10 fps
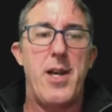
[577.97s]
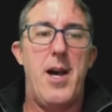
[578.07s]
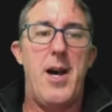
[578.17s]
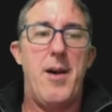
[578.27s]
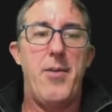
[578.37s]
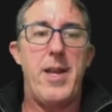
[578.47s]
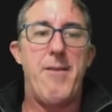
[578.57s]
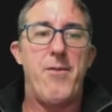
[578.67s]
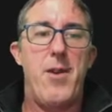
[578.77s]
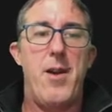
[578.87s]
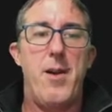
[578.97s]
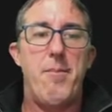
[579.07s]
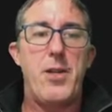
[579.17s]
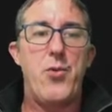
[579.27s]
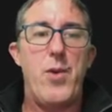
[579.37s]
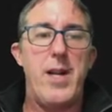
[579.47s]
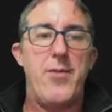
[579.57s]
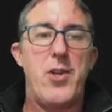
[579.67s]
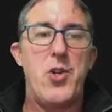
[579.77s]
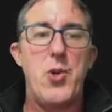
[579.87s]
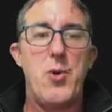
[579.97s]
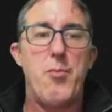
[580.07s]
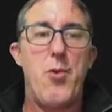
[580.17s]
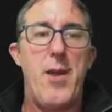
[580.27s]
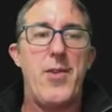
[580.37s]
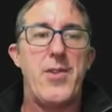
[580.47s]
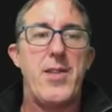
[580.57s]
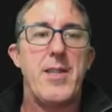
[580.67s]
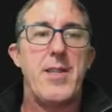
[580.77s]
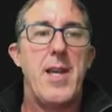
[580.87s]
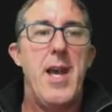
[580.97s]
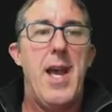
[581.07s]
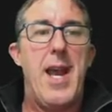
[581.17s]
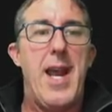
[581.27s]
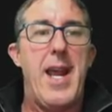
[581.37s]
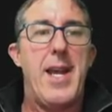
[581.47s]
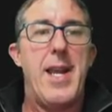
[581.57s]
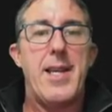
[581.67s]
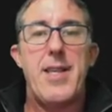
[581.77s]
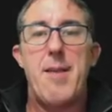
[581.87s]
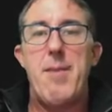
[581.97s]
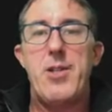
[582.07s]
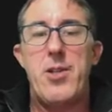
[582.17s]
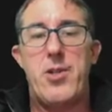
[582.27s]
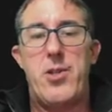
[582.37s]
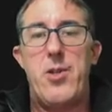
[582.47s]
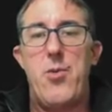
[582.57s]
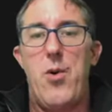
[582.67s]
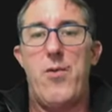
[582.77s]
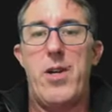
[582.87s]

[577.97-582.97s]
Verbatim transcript: uh, the inf uh, between the two parentheses. And as I mentioned to you over